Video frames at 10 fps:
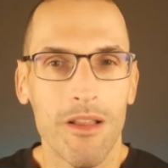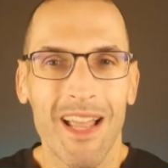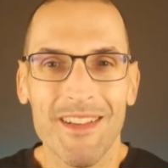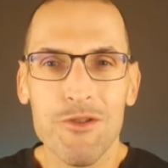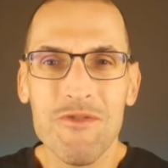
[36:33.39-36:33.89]

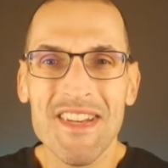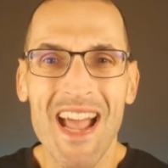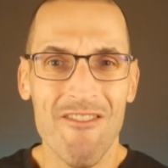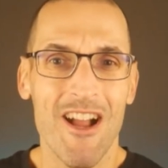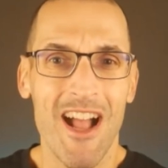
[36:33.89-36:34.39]
Like, you
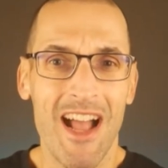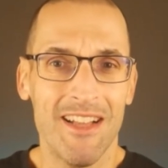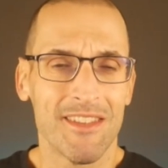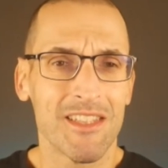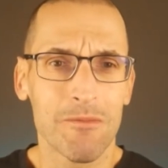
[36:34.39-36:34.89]
never
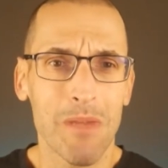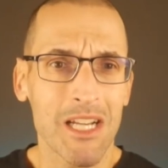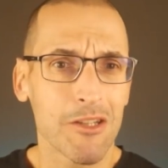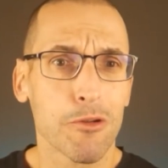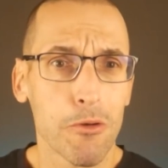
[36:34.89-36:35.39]
had this
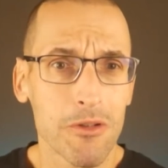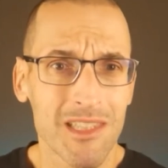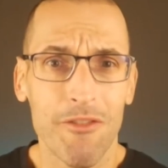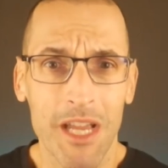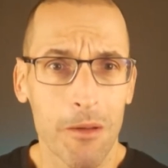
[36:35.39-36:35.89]
many tools
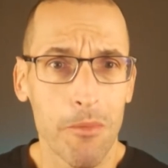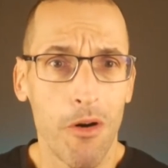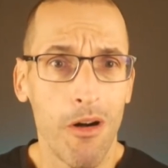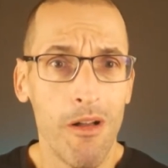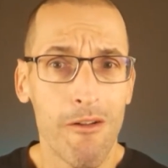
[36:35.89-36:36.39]

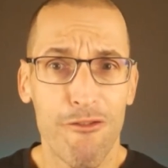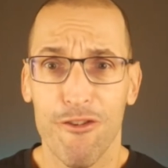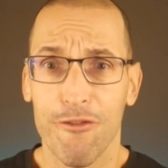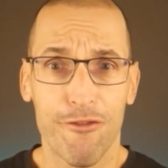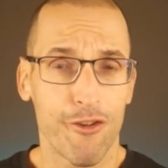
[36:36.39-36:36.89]
available for
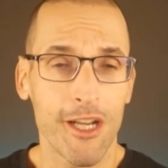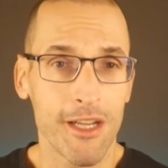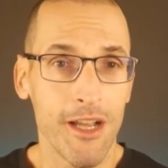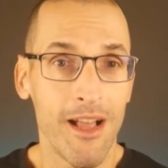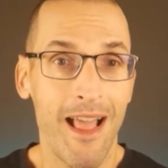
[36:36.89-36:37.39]

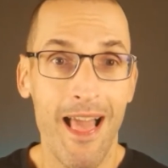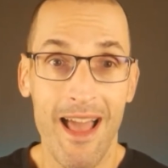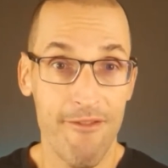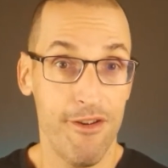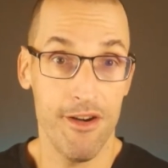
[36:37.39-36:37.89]
free
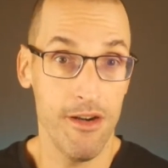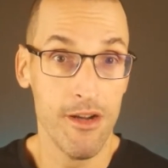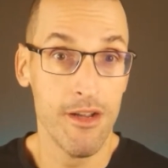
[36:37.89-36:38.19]
ever.